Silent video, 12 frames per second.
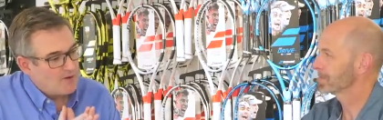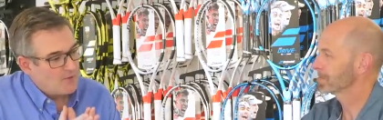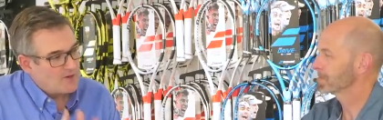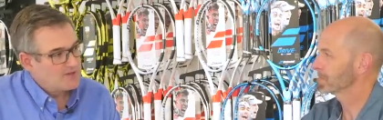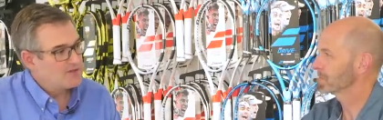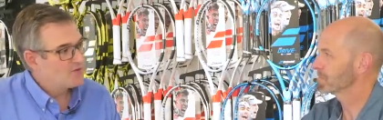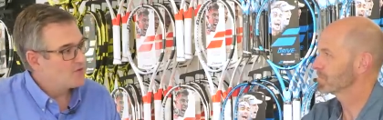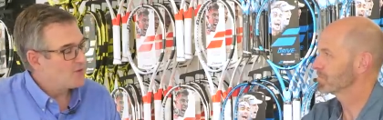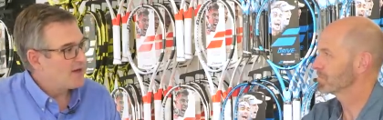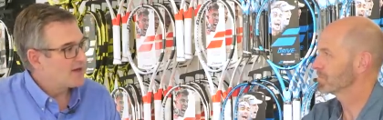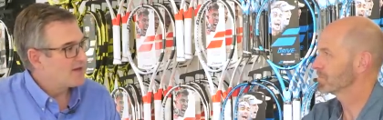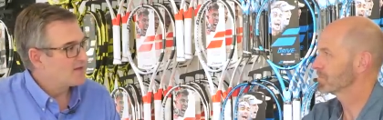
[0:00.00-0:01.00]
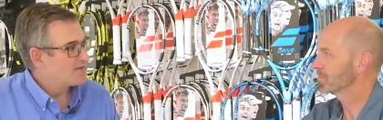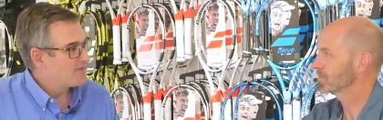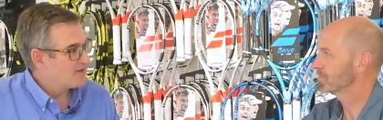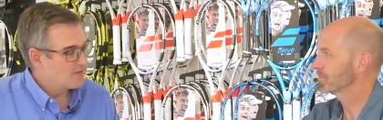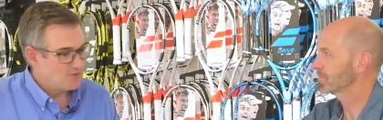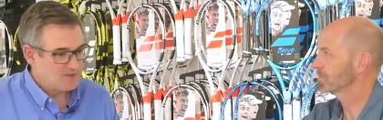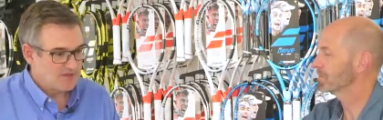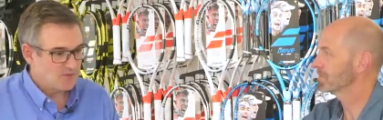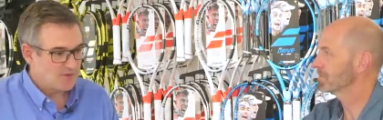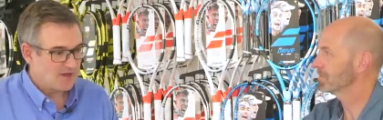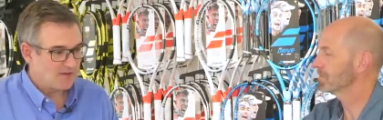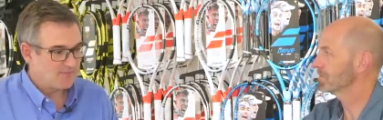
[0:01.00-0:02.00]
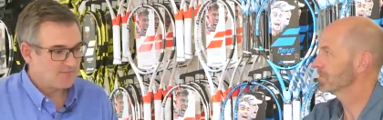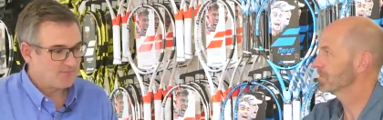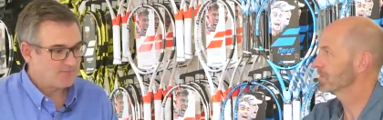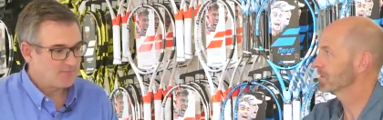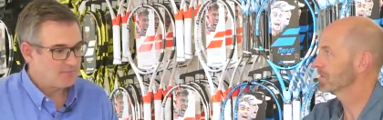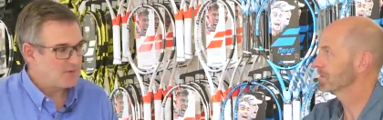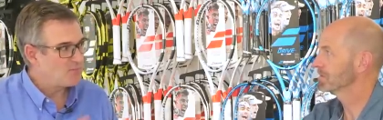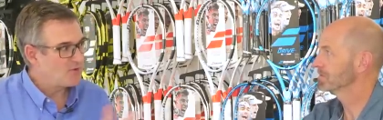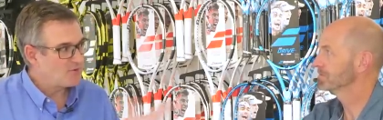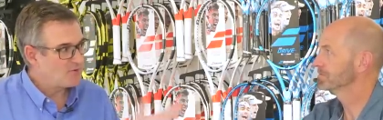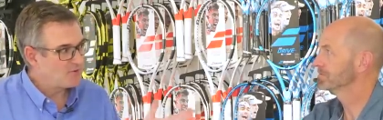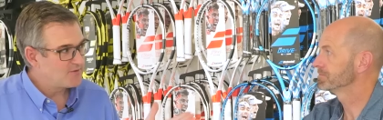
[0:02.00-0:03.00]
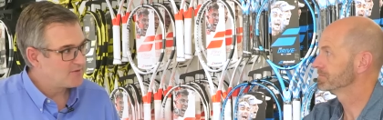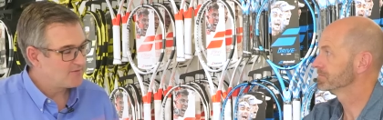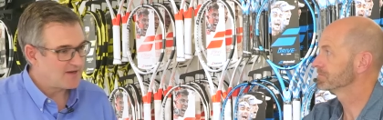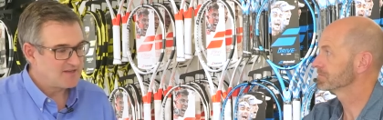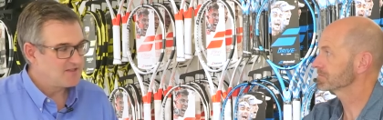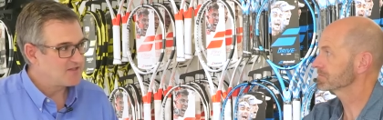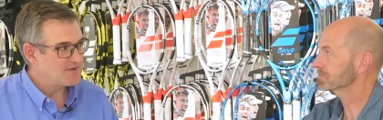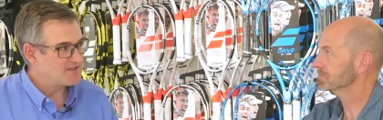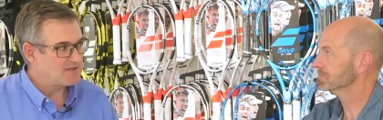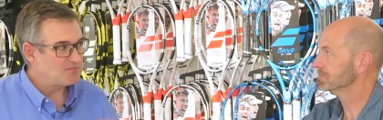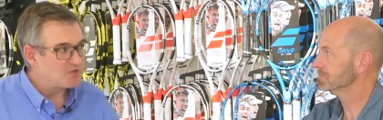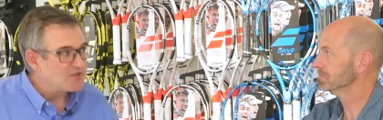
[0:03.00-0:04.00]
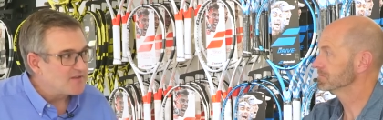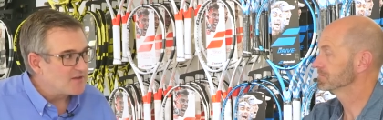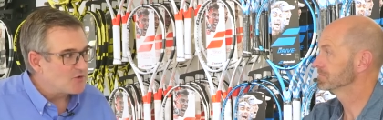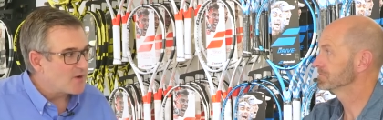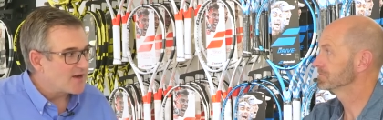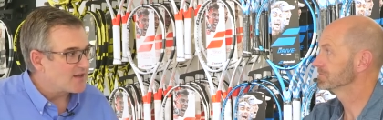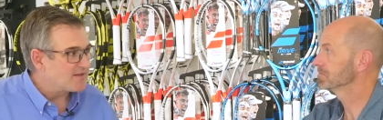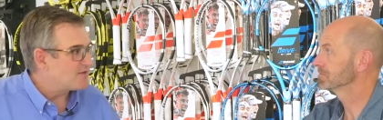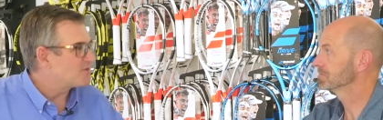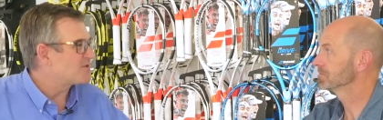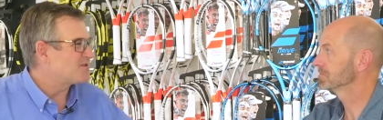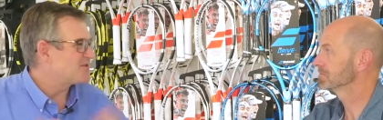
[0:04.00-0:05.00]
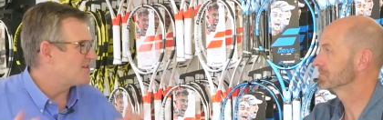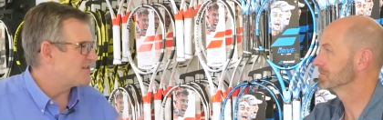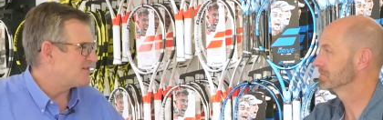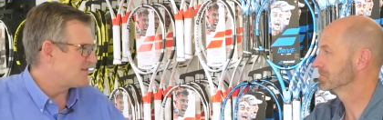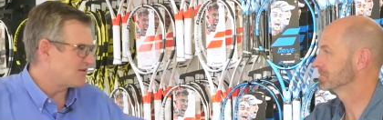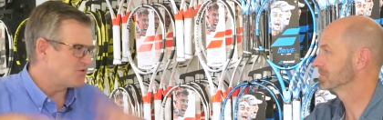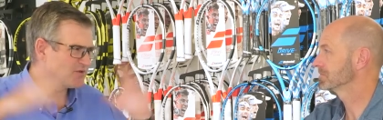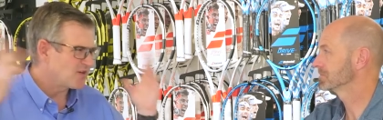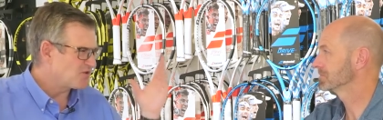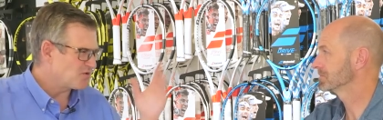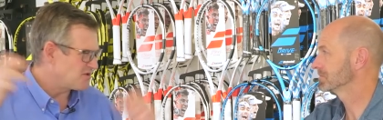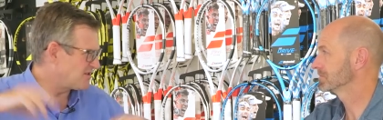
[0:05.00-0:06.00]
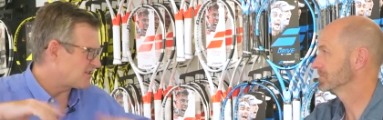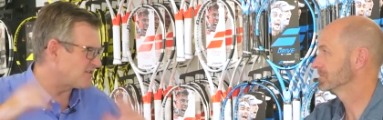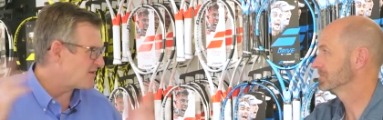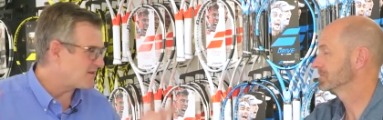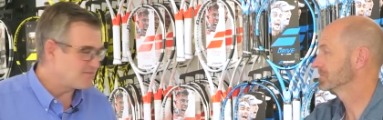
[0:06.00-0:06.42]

Speaker 1: uh, went into the racket field, we said, okay, people don't find interest in purchasing new racket. They don't understand. They think new technology is